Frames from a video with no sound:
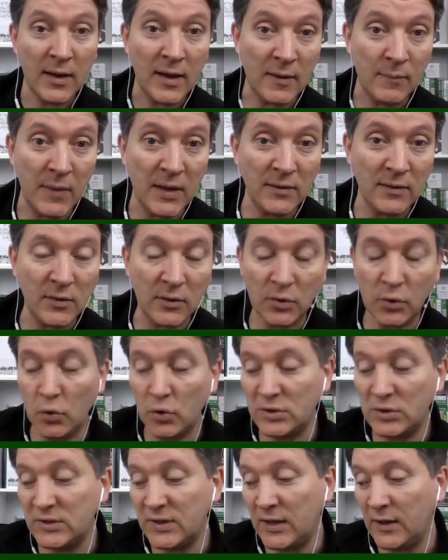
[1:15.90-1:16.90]
from
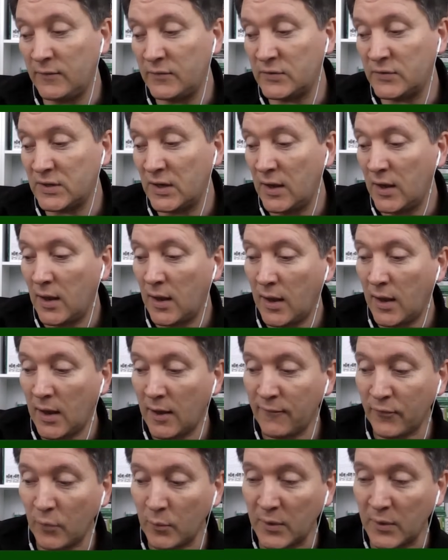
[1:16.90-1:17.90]
Cantwell and
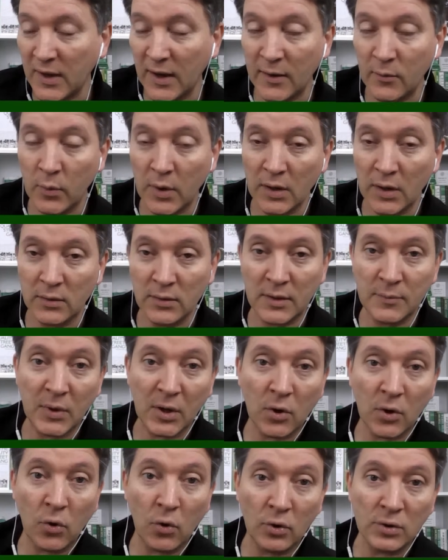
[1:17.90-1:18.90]
McCausland. And
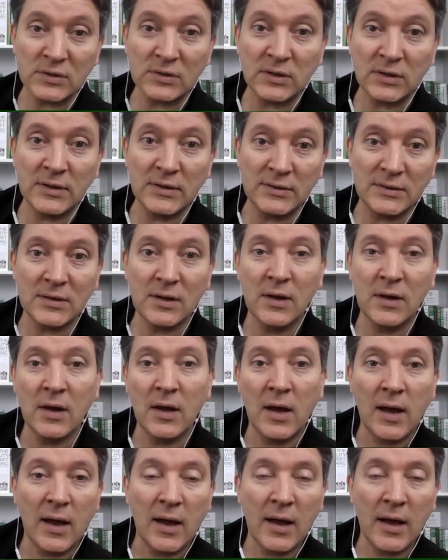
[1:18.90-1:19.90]
I think Celtic
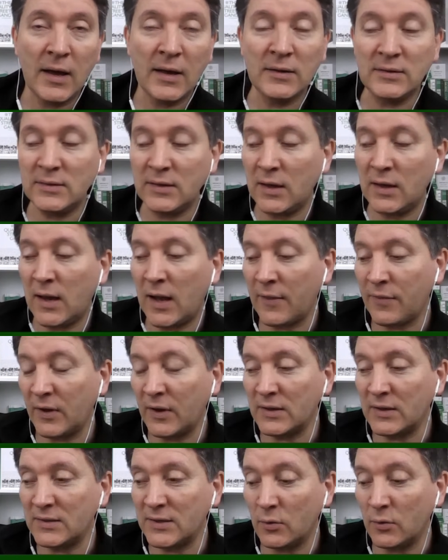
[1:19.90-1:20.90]
then weathered the storm,
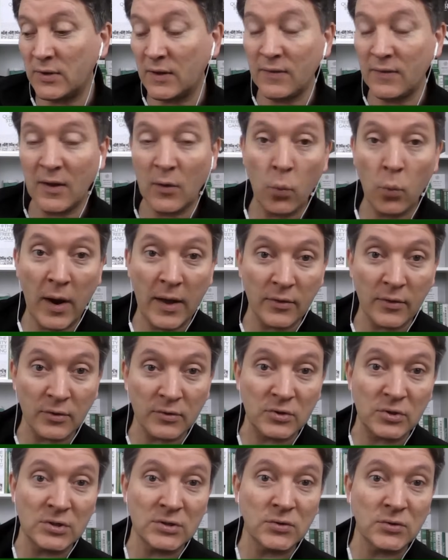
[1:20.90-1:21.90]
got back into their
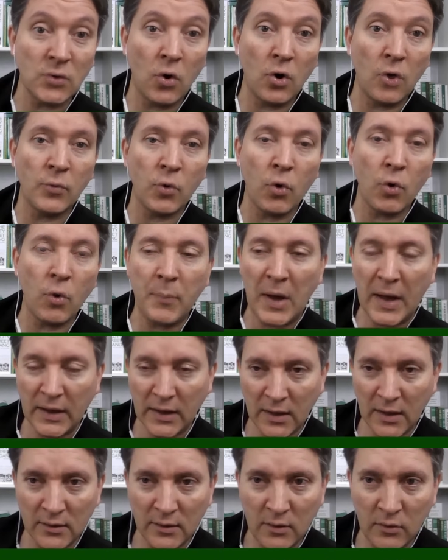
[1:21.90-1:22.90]
groove, and
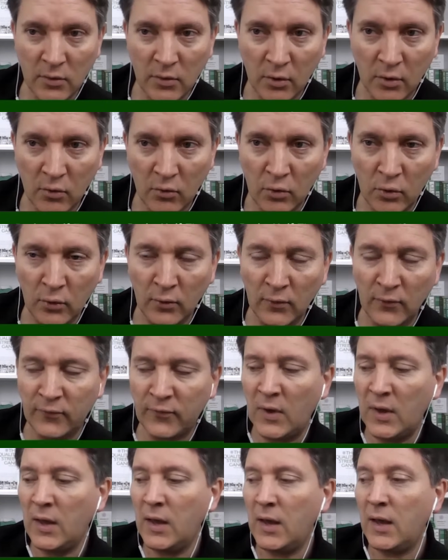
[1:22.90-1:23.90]
started to create
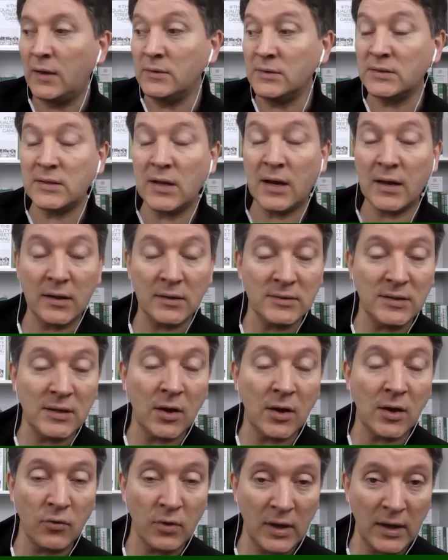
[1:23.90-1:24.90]
again
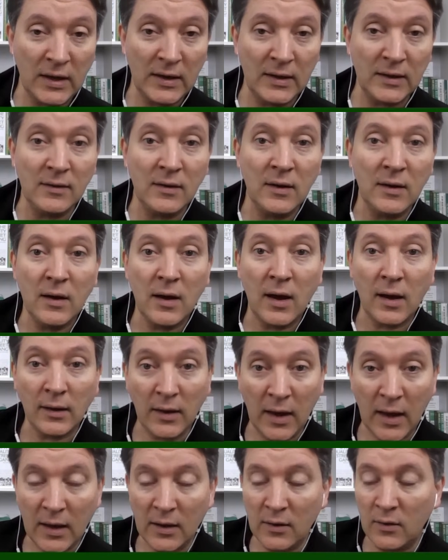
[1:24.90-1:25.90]
from deep in their
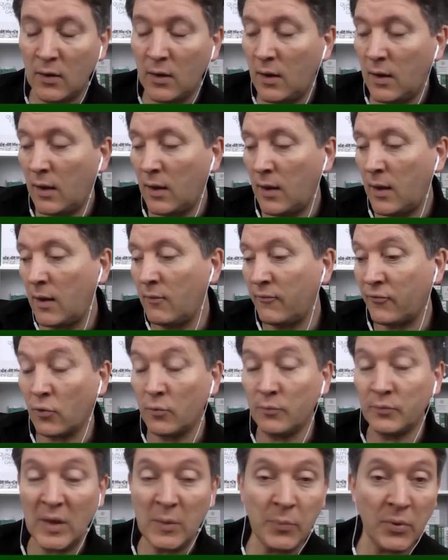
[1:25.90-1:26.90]
own, totally
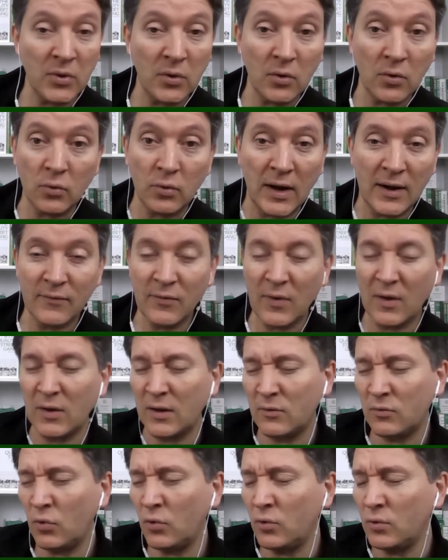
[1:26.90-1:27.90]
controlled really,
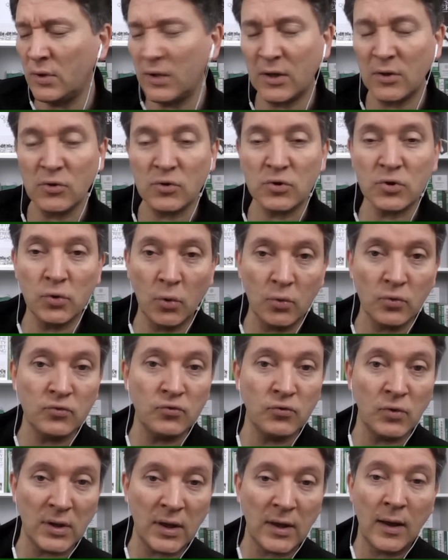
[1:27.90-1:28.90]
other than that
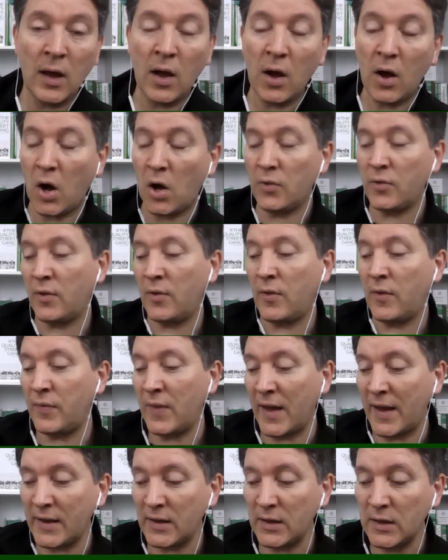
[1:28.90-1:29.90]
small pocket
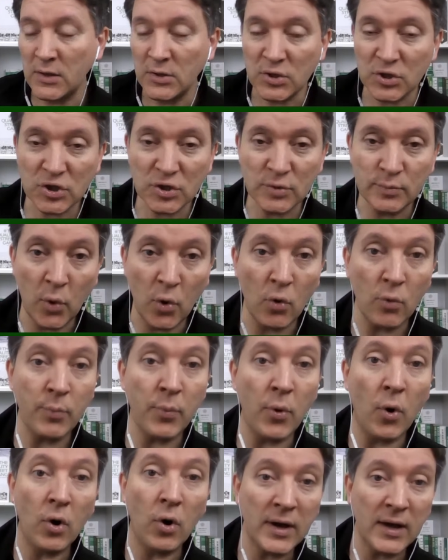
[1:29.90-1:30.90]
that Rangers got
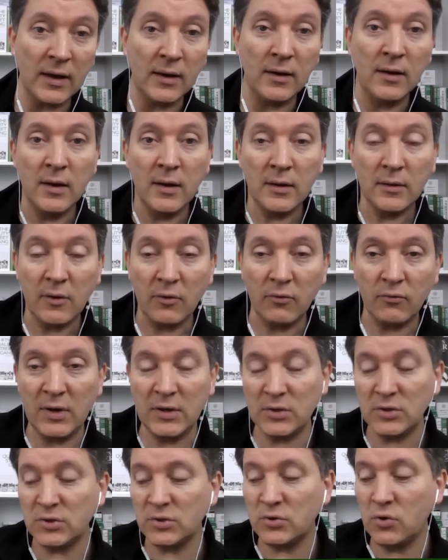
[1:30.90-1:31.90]
after Welsh
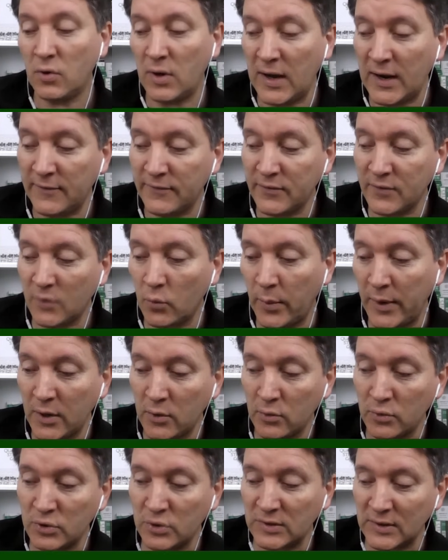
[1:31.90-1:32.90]
dislocated his shoulder. It
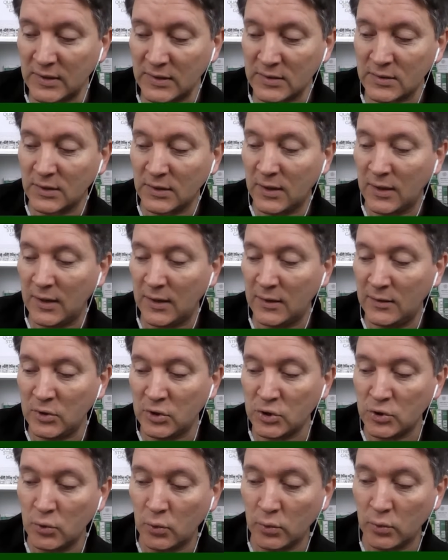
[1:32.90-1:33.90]
looks like a
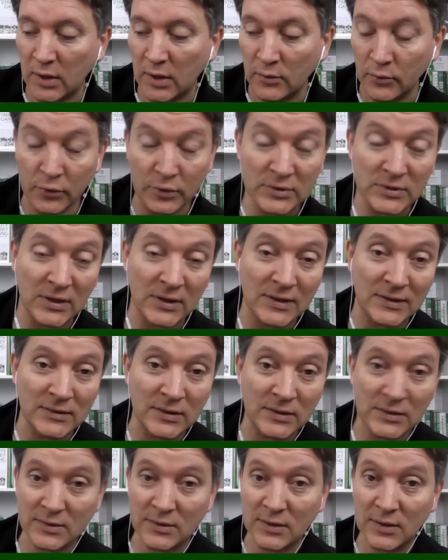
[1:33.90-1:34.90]
dislocation. In any
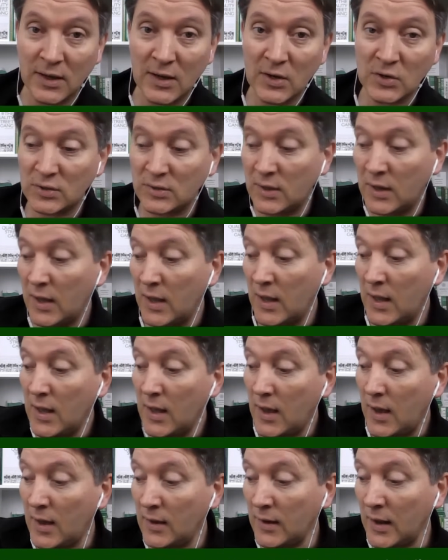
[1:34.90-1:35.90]
case, the big
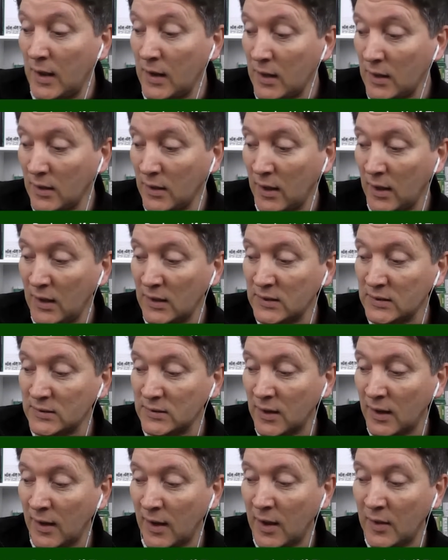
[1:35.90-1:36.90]
man comes on,
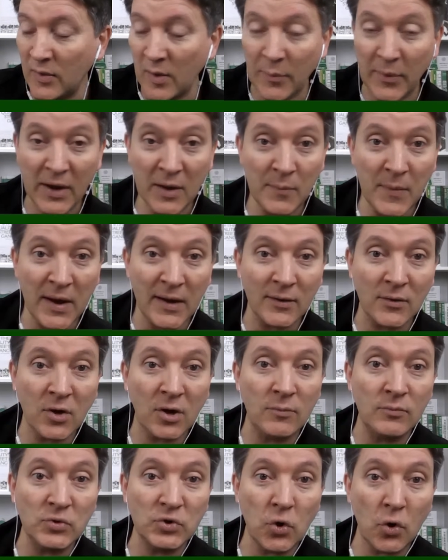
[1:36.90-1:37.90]
Nawrocki.
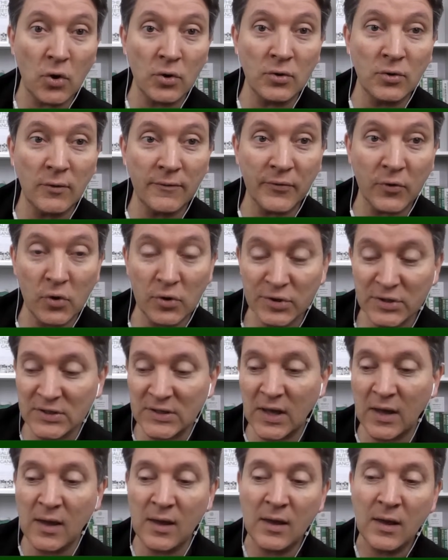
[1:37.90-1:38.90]
We were talking about the
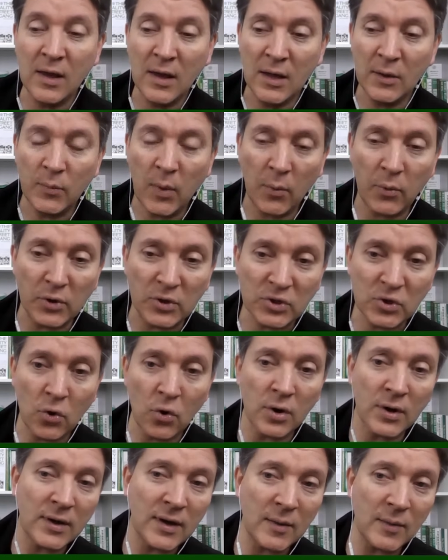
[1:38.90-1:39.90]
importance
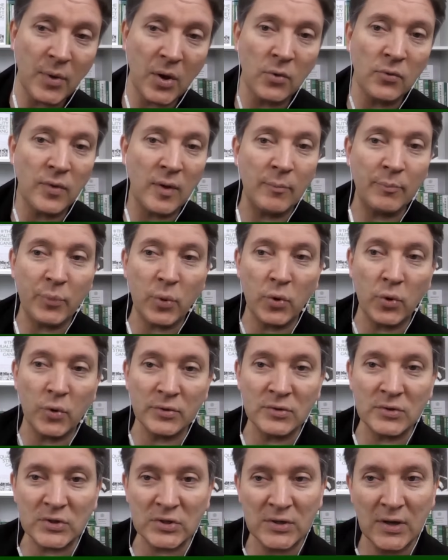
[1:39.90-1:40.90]
of trying to keep people
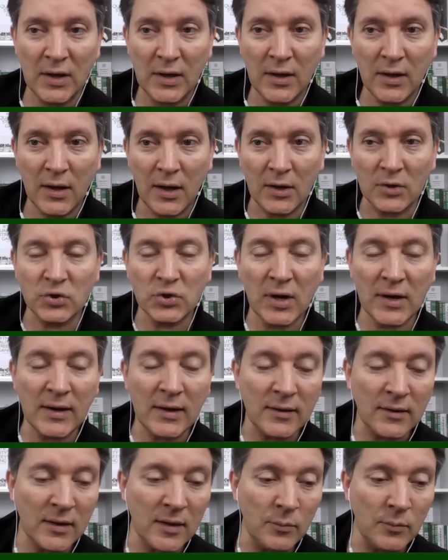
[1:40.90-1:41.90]
fresh
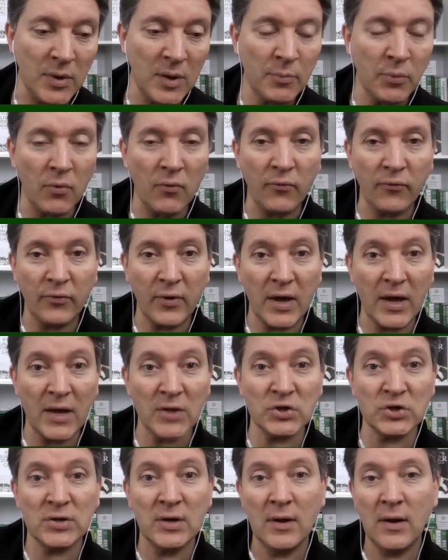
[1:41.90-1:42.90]
and match fit
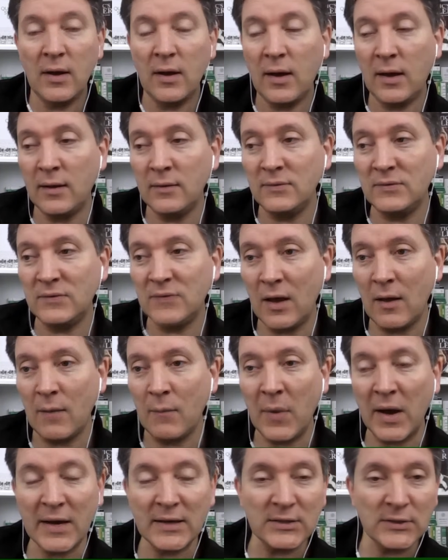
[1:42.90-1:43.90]
and sharp and
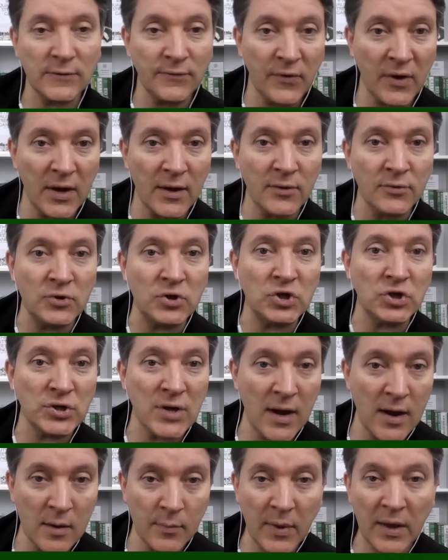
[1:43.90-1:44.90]
also happy
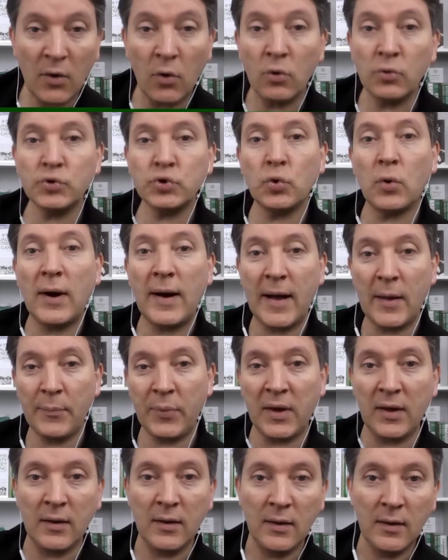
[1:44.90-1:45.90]
mentally,
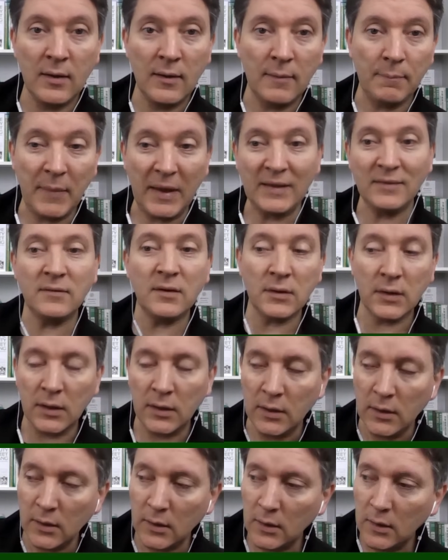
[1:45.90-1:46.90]
so that when you need to
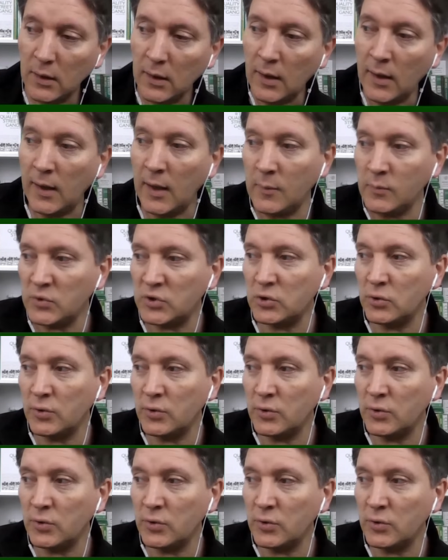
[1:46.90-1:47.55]
call upon them,